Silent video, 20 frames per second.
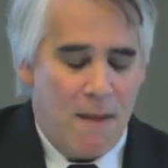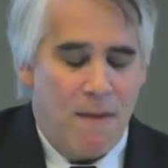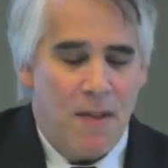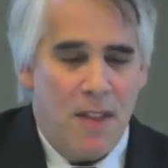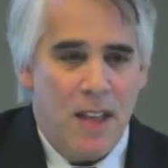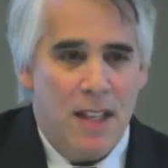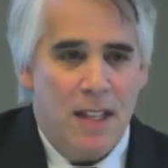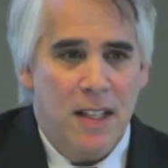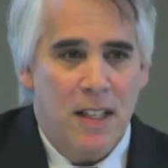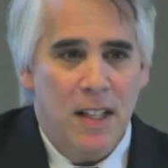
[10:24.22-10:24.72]

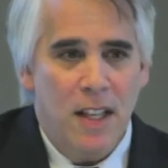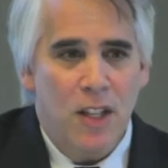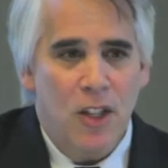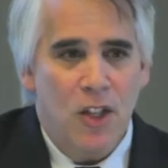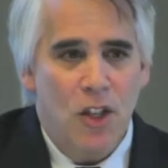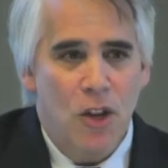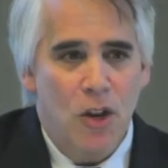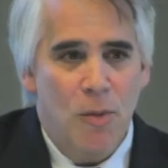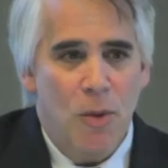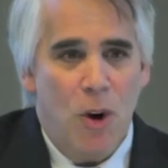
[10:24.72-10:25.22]
This
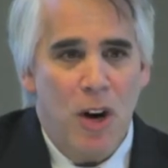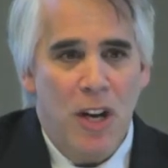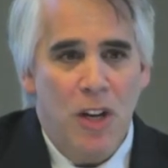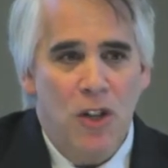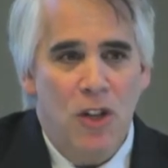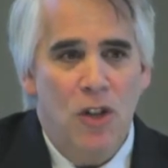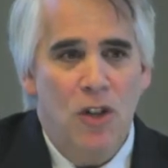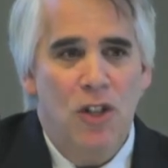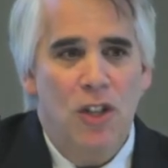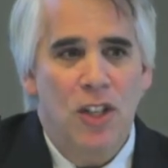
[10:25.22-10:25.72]
tumor
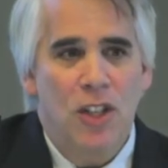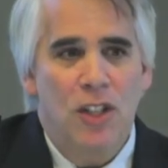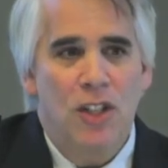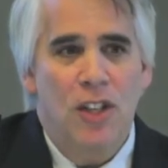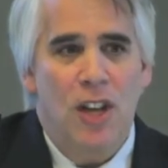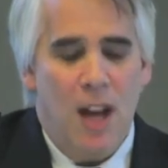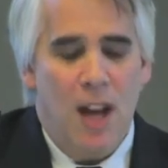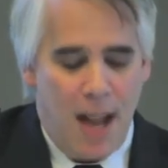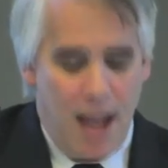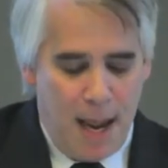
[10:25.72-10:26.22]

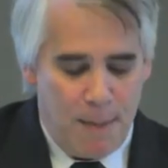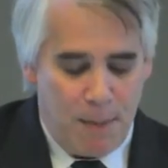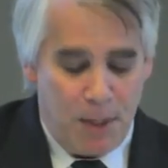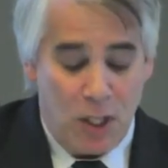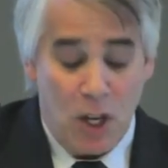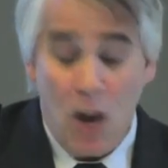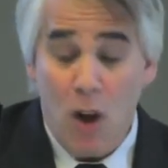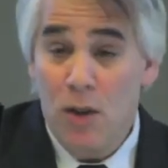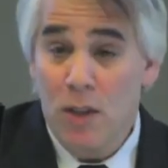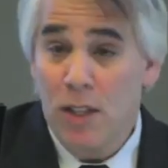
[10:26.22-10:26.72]
induces
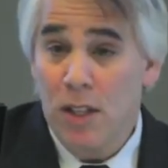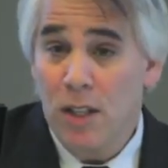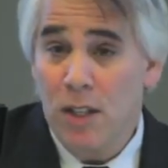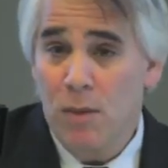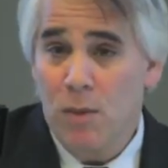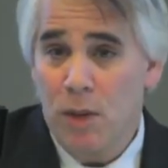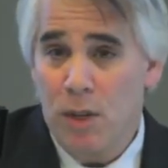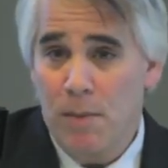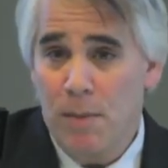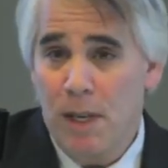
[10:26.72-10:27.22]
apoptosis,
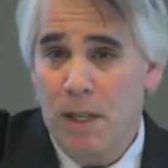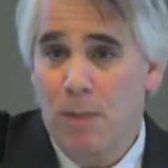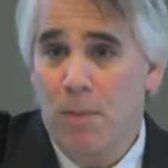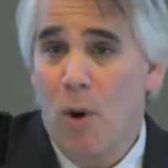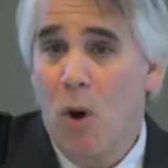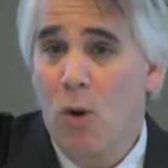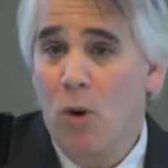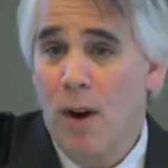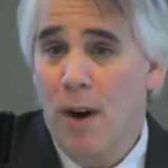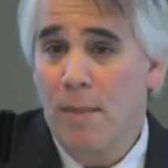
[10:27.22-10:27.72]
which means
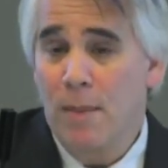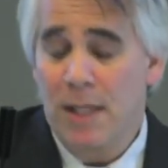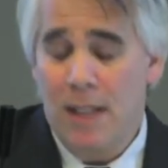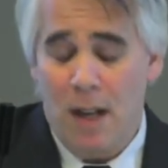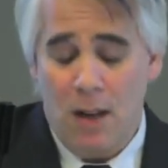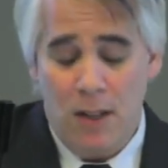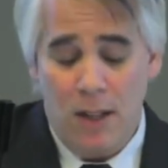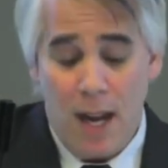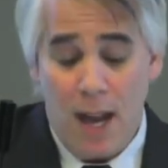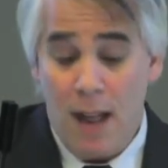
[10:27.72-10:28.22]
programmed
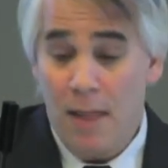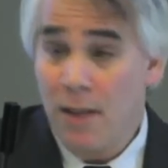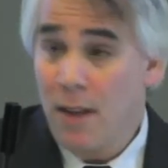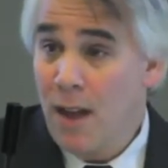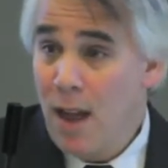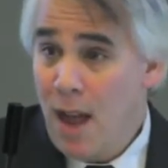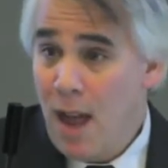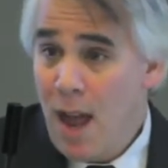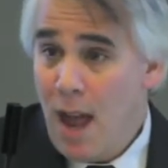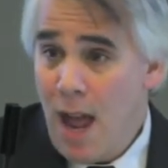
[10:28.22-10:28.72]
cell death,
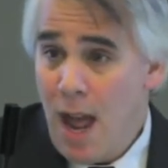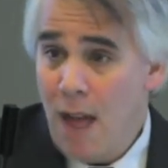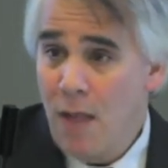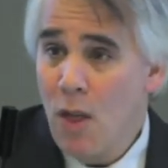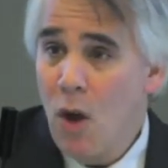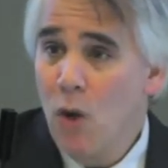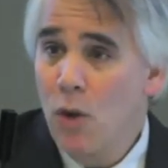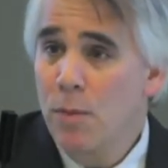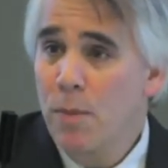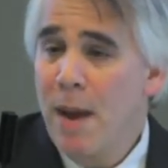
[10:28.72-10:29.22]
and
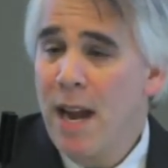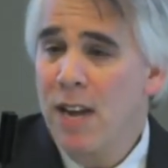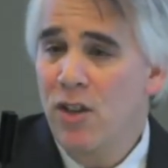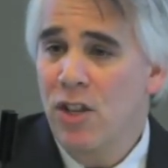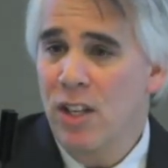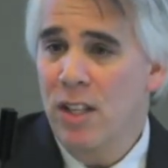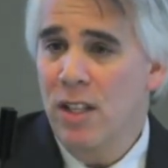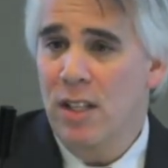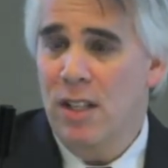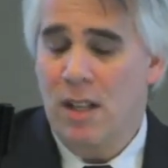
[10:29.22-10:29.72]
those
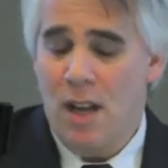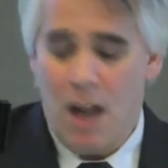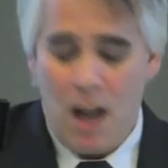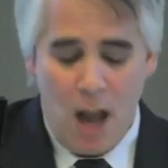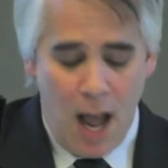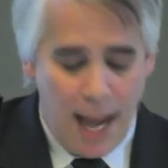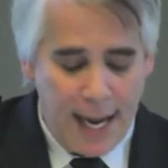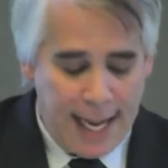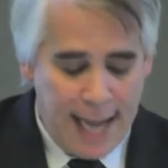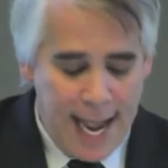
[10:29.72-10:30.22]
patients,
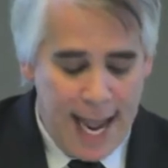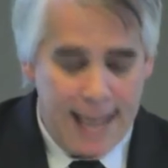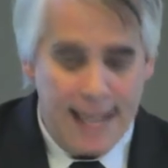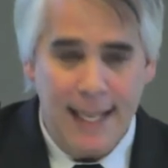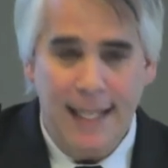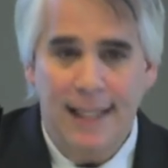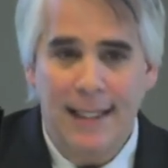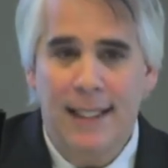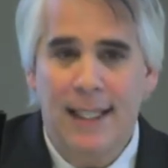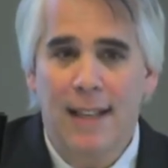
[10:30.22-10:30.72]

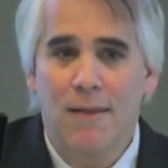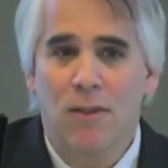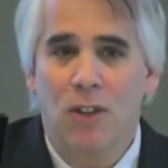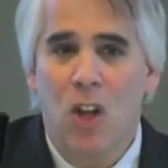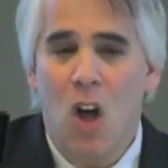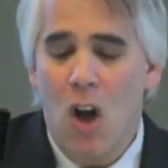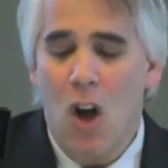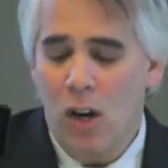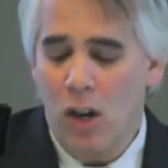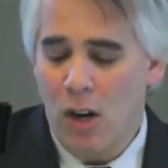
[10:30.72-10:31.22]
again, live
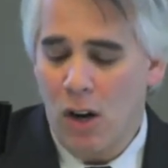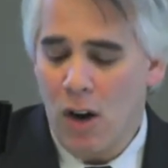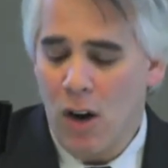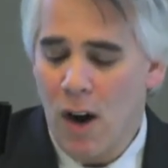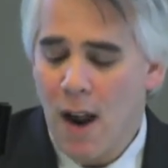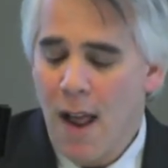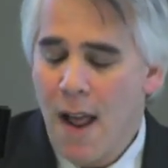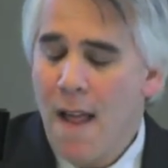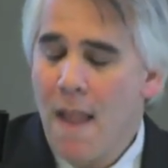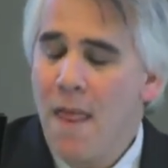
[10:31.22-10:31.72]

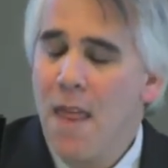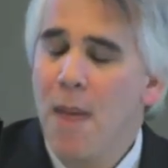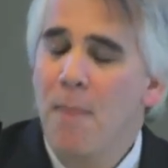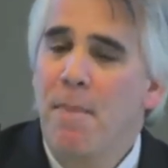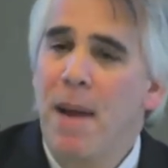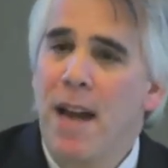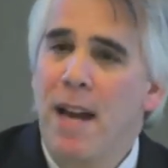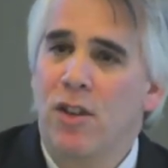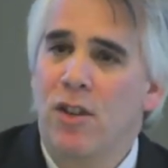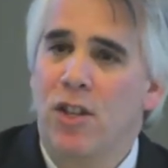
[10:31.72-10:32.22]
longer than
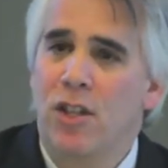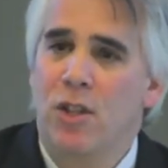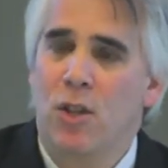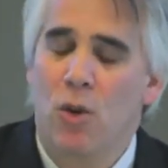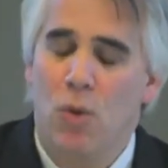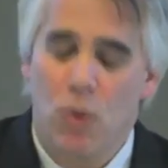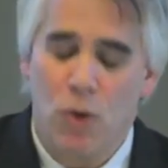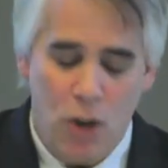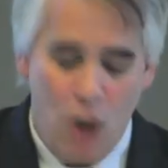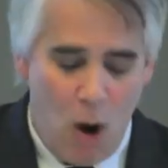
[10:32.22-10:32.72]
patients
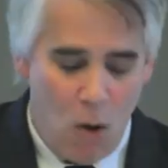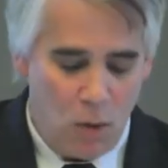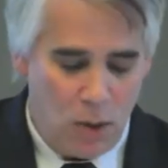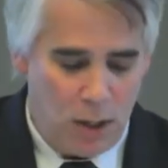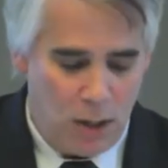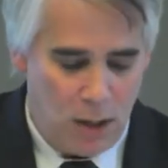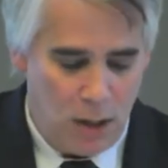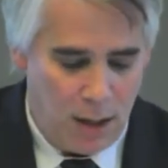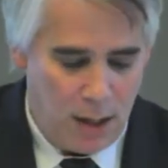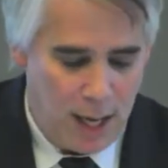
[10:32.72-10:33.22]
who don't
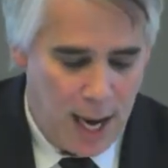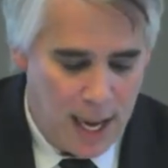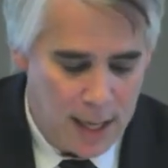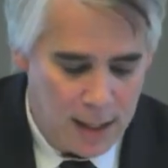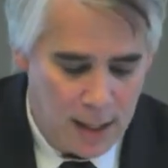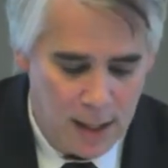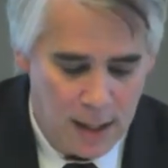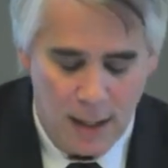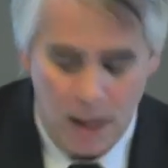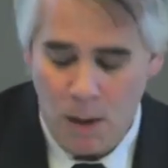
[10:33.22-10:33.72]

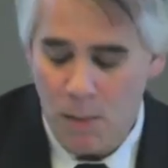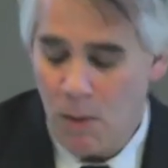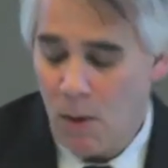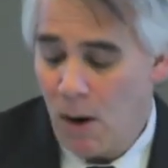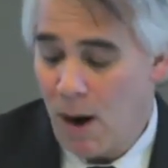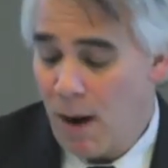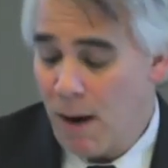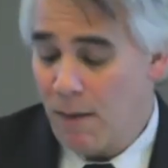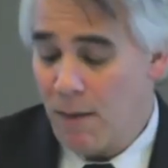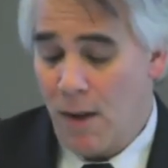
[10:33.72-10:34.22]
get
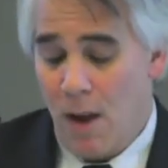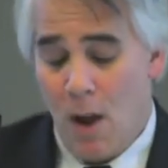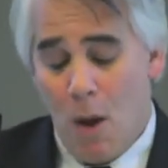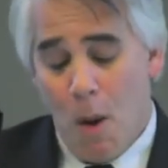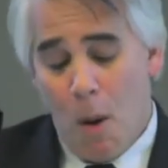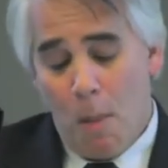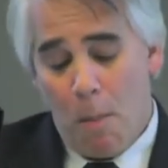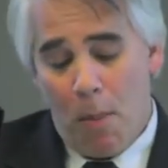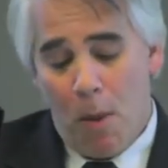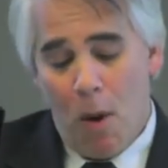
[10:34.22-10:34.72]
Zelboraf.
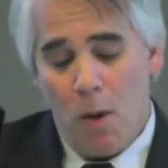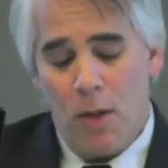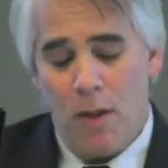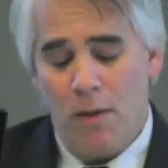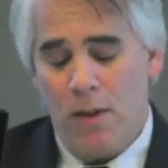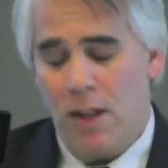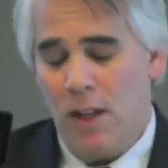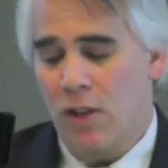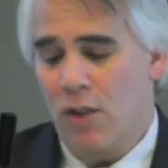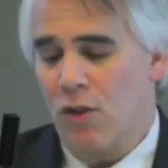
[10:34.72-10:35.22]
Both
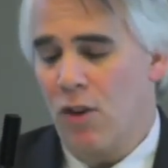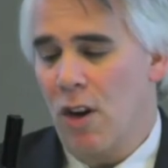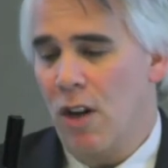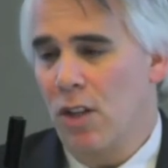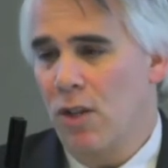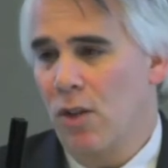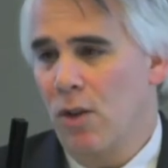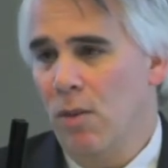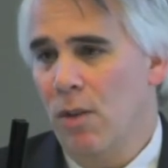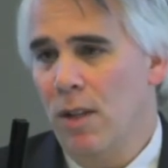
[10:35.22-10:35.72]
of these
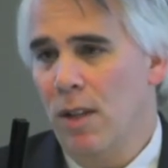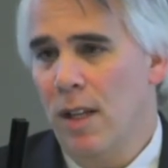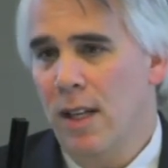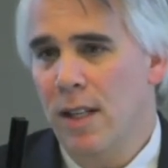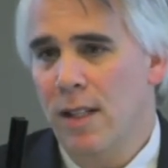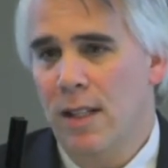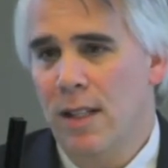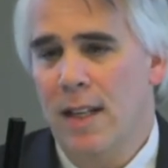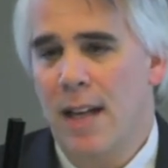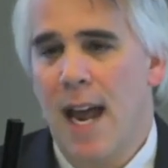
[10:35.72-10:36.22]
drugs are
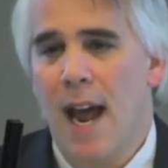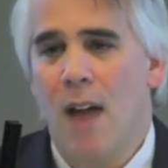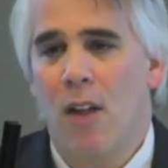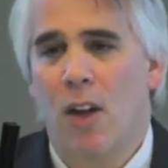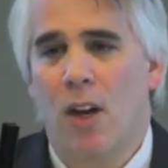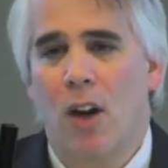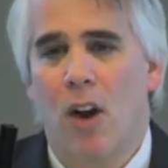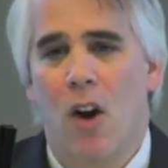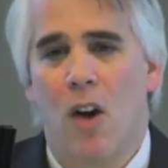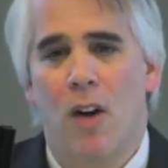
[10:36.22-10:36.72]
released, and
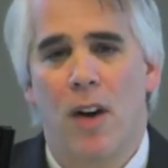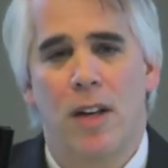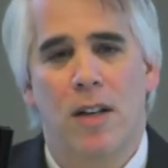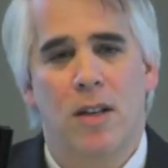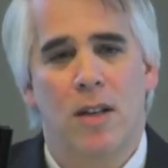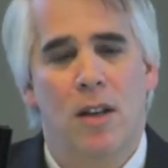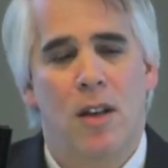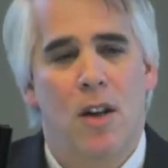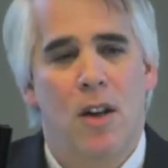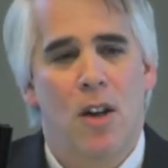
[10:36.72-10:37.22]
now the current
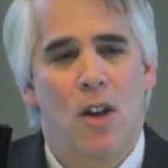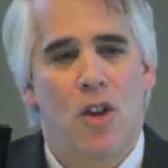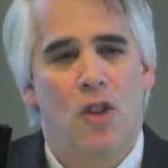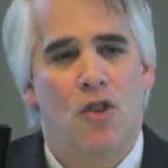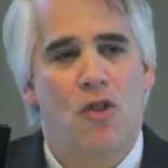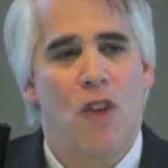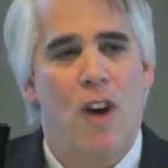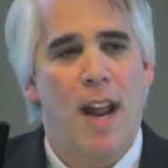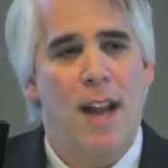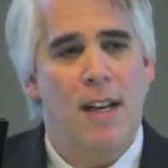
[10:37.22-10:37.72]

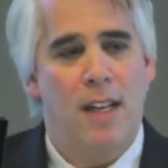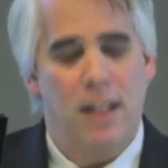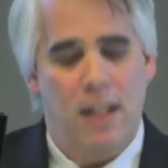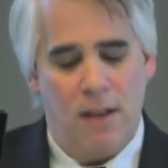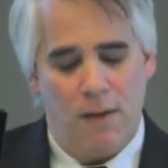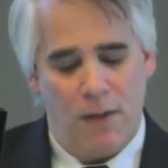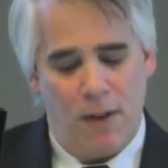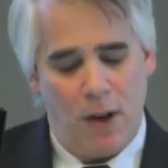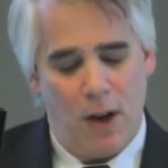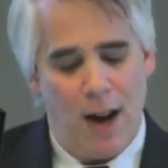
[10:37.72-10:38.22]
trend is
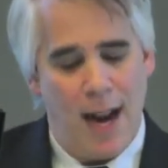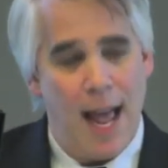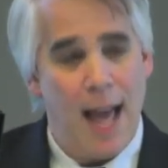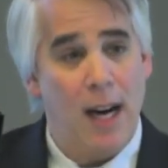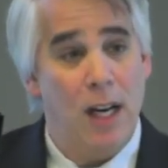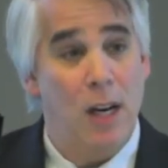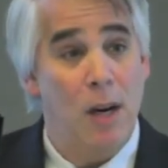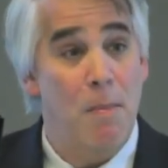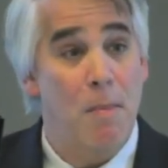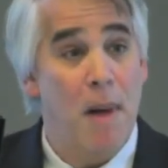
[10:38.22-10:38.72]
to figure out how
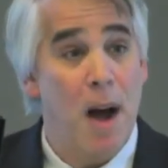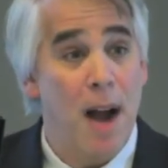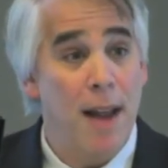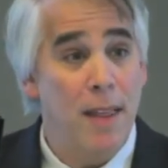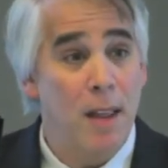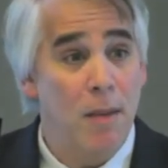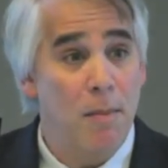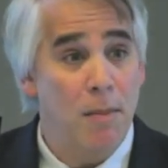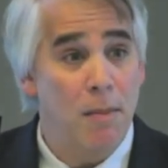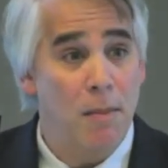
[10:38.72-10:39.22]
to
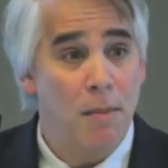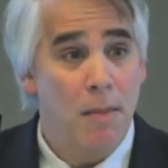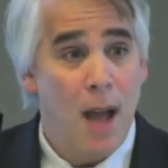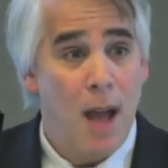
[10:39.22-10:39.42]
combine them